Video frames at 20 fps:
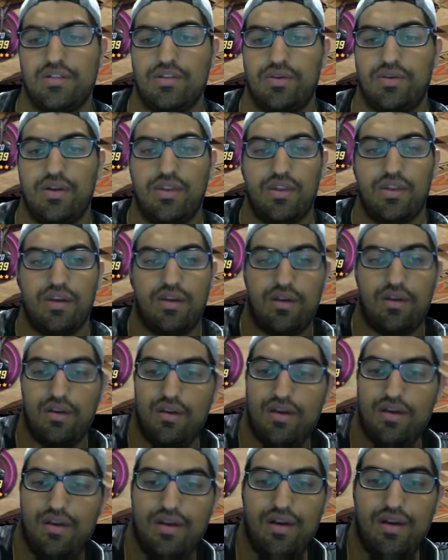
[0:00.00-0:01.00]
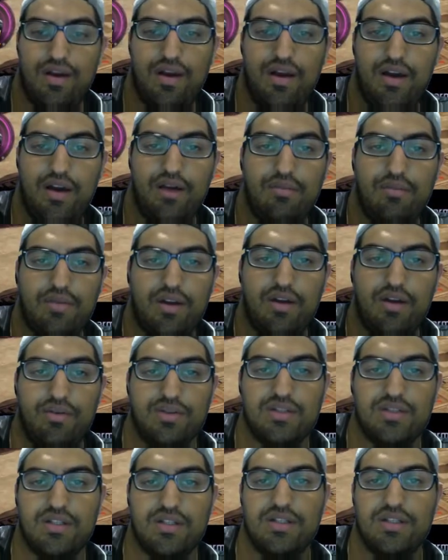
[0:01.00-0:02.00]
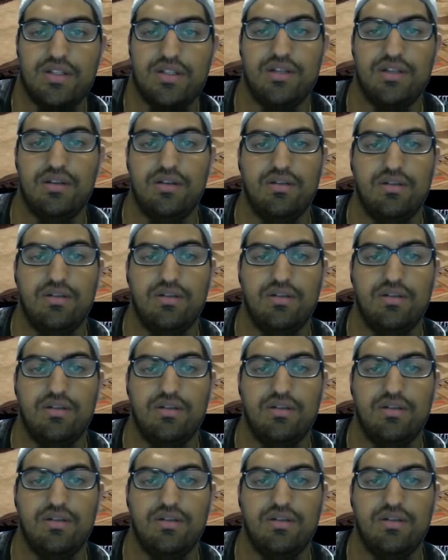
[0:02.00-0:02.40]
do anything. Got resisted.